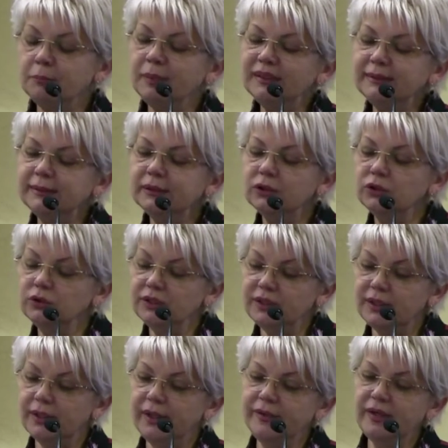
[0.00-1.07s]
But on
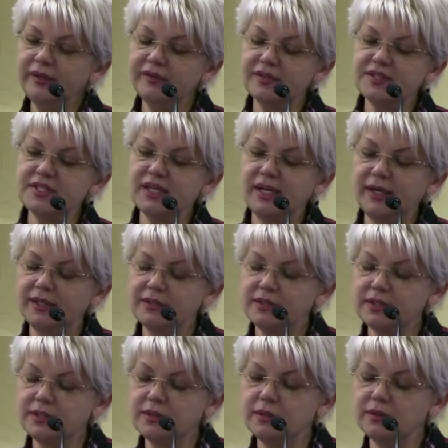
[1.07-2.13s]
the other side,
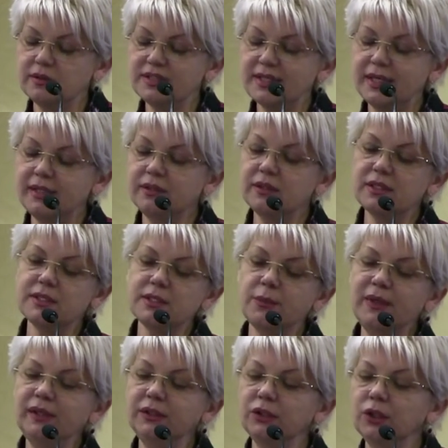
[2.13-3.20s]
it's
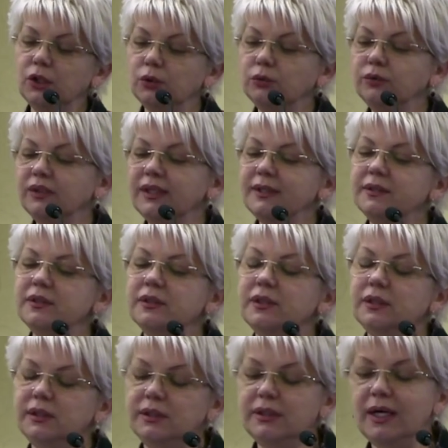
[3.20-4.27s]
well known that
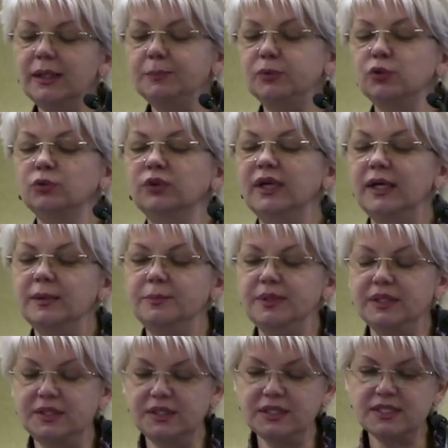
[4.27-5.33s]
in type 2
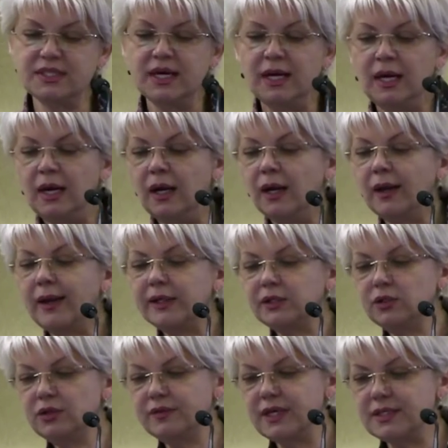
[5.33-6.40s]
diabetes,
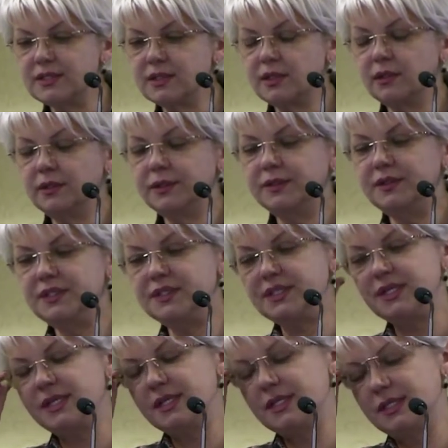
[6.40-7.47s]
cardiovascular
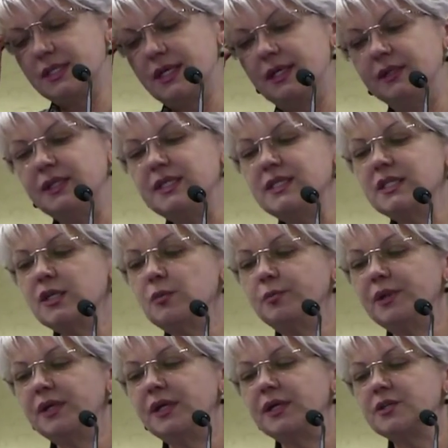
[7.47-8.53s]
disease and its
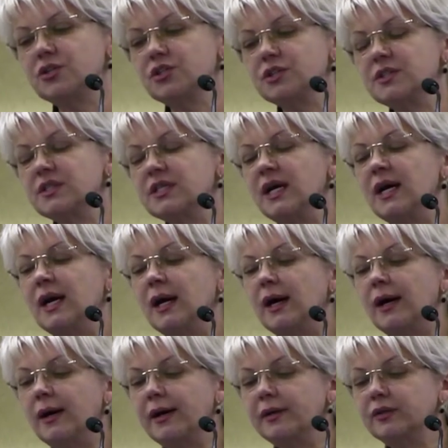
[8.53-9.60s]
complications
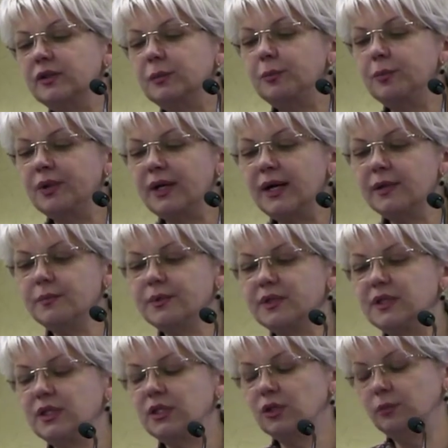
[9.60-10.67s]
are the
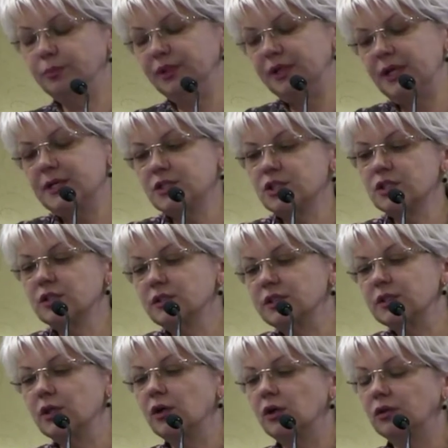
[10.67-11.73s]
primary
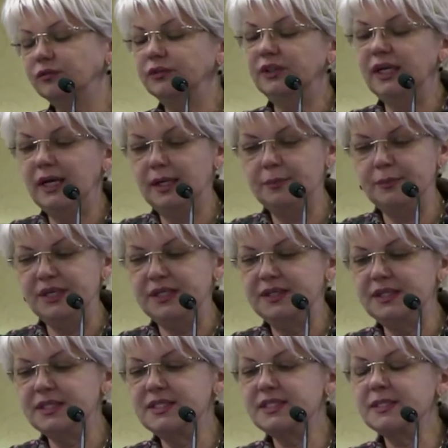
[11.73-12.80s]
complications of
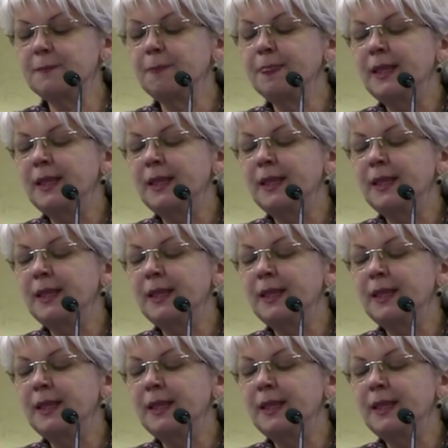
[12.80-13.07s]
diabetes.